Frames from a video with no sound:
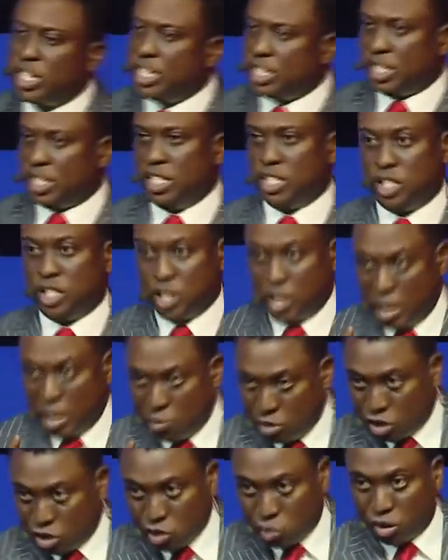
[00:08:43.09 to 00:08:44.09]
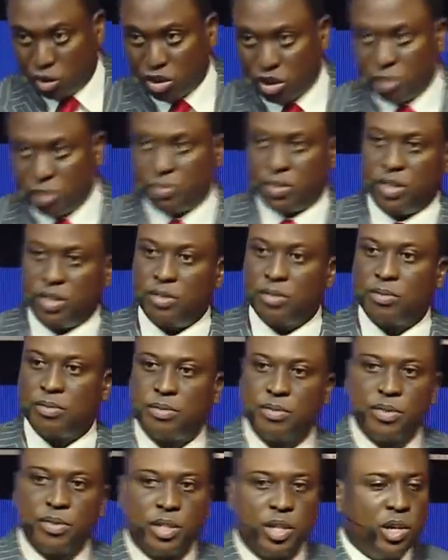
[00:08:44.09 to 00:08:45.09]
is this. I wanted to watch something.
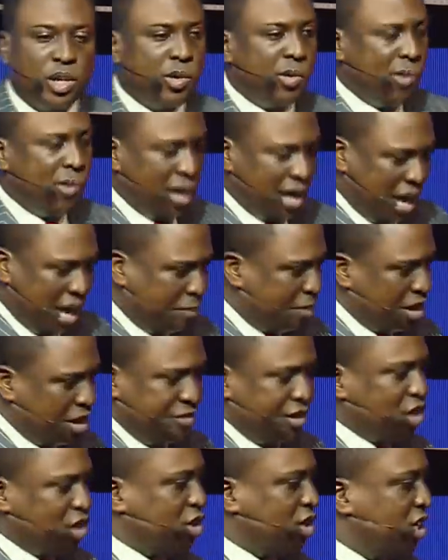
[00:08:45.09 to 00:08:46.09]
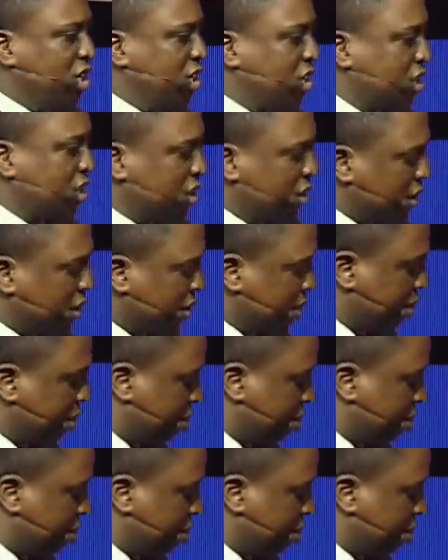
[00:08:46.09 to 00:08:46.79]
What happened eventually is this.